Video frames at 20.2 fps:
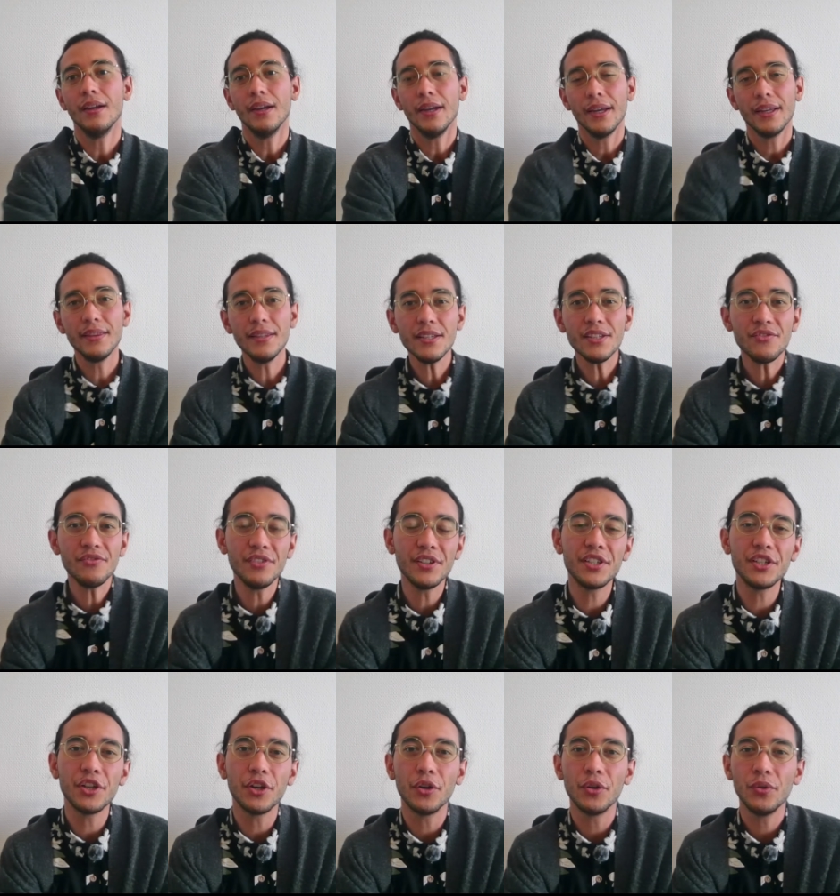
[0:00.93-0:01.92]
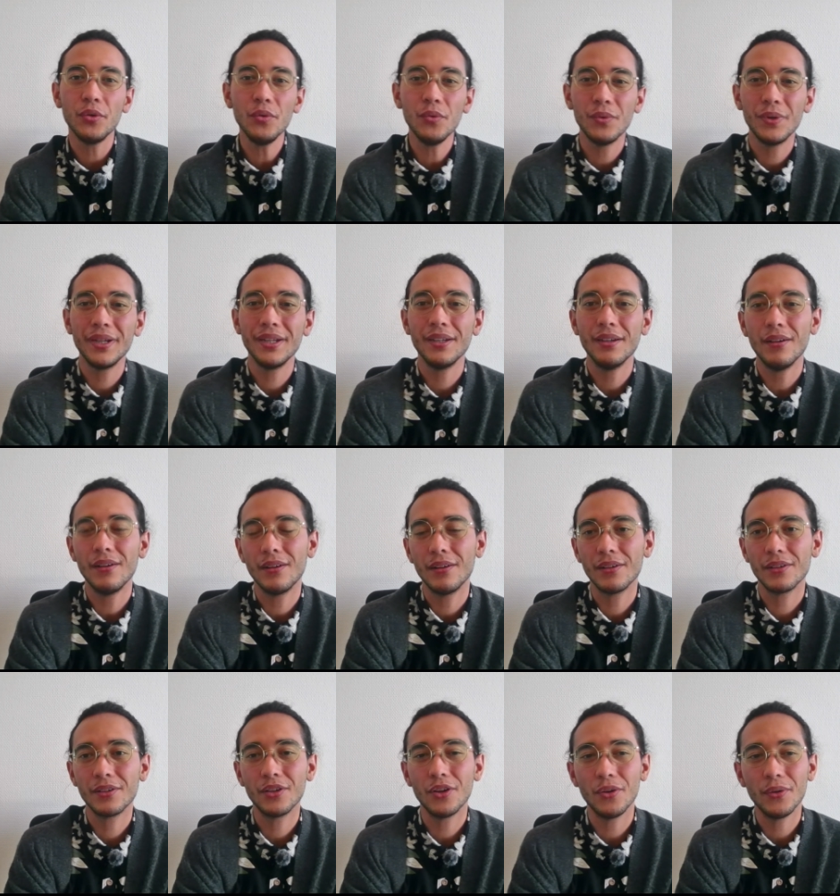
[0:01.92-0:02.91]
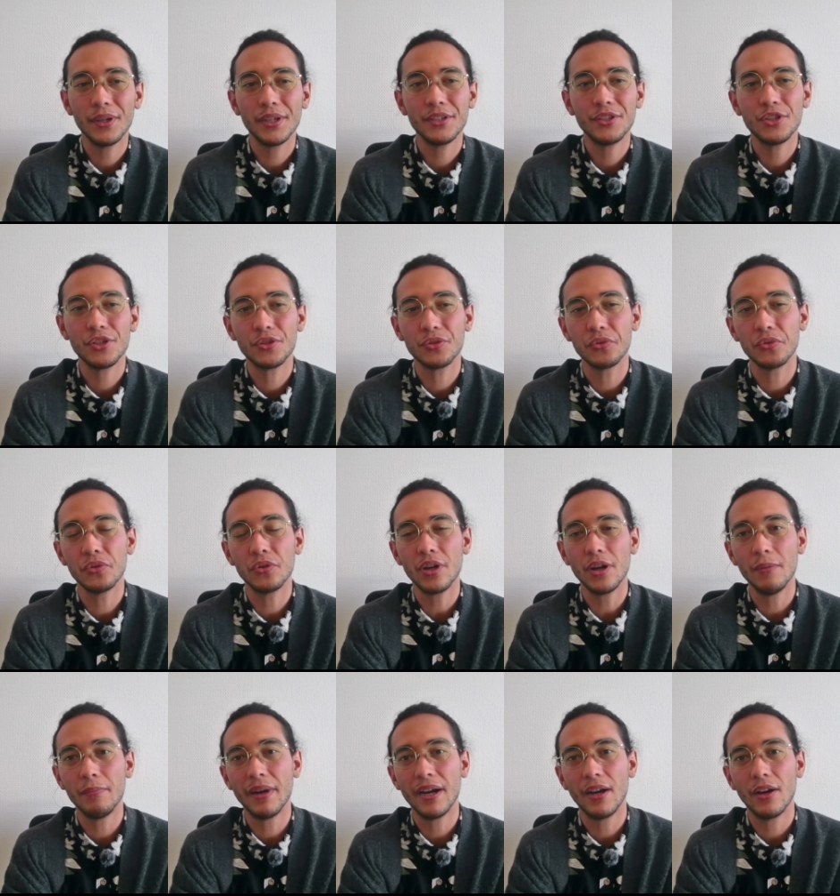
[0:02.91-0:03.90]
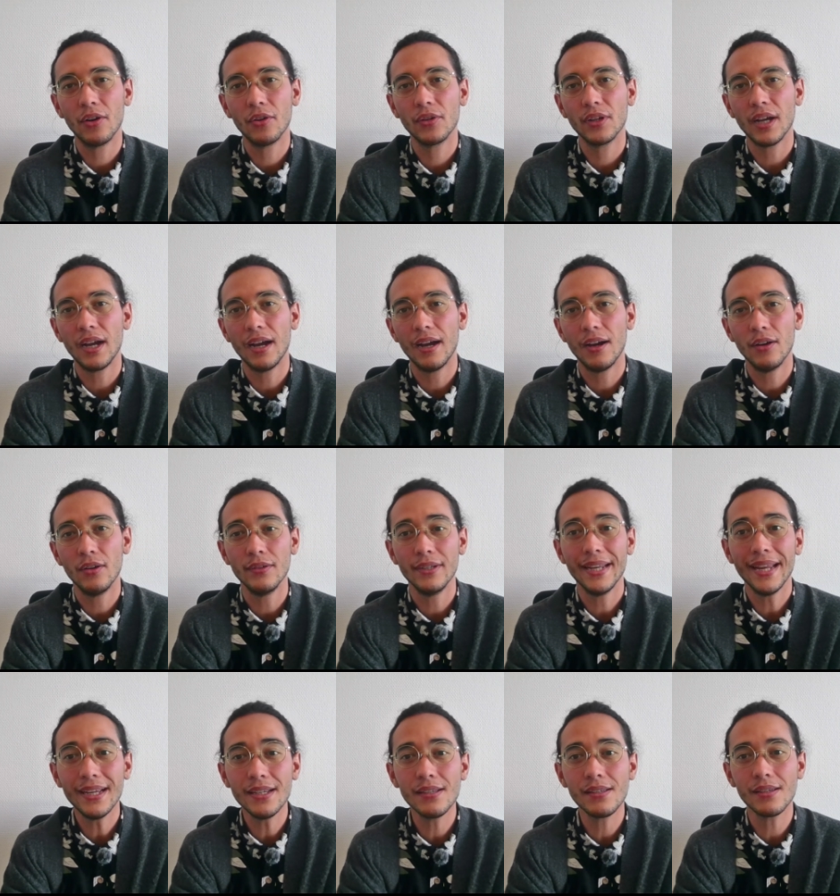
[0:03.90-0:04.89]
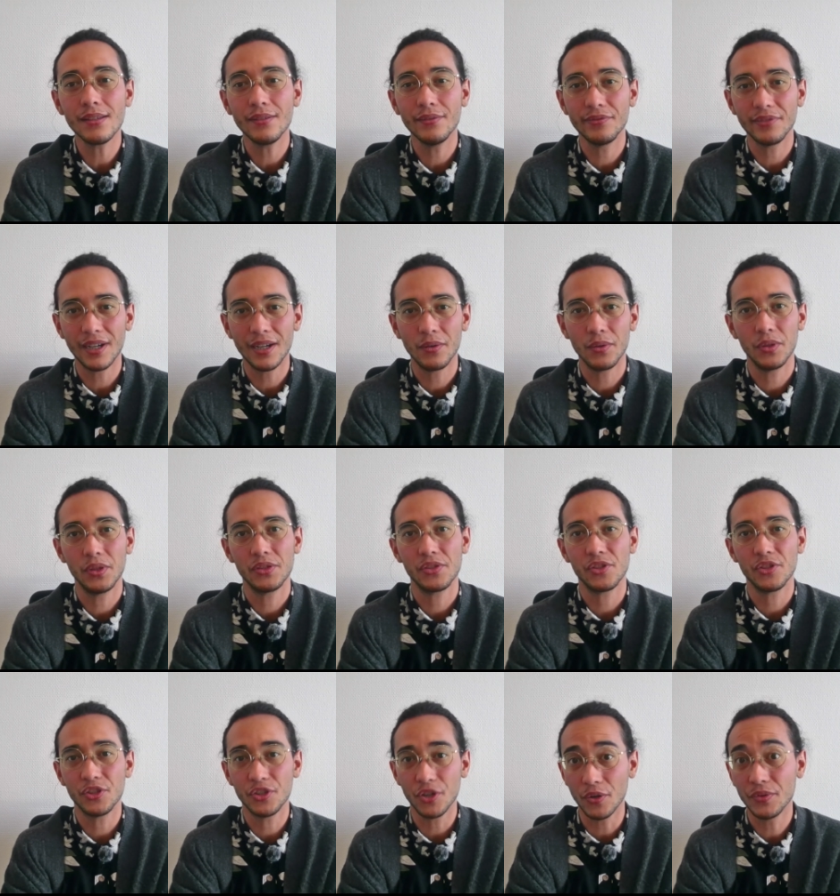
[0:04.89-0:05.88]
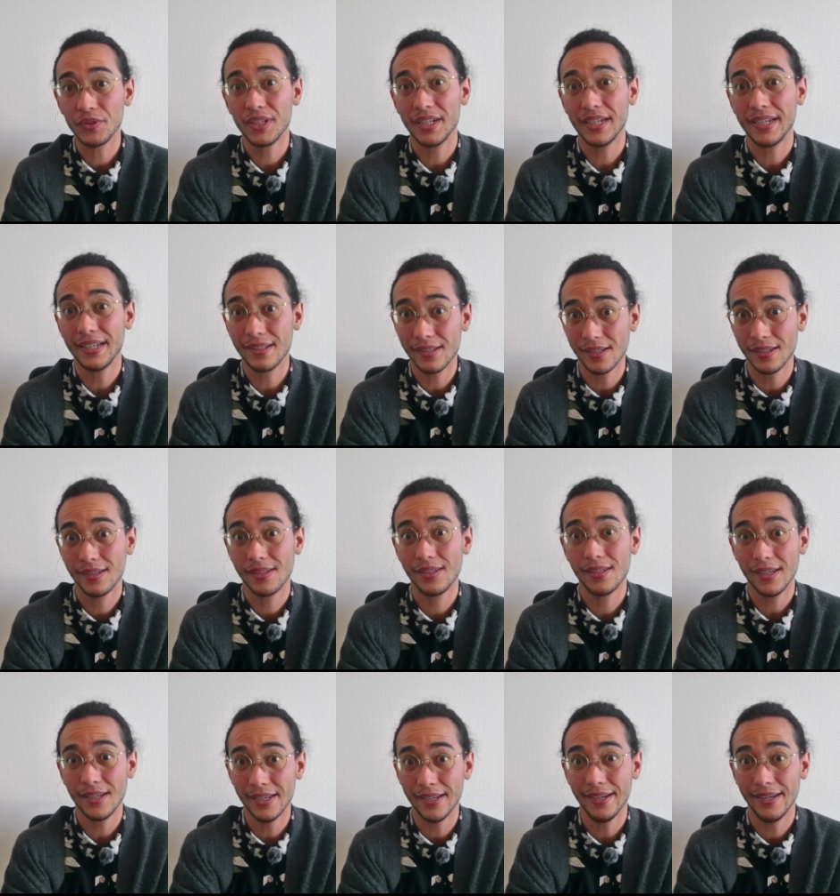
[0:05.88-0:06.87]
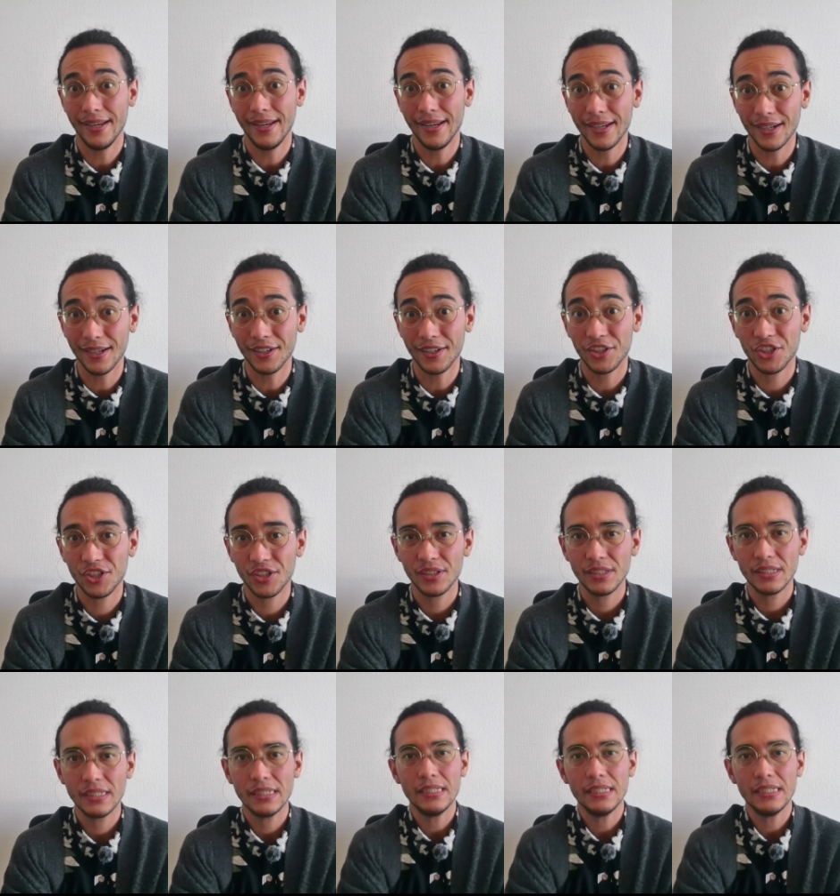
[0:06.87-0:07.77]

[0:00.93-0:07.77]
In this video, we are going to talk about how nasal vowels don't exist in English.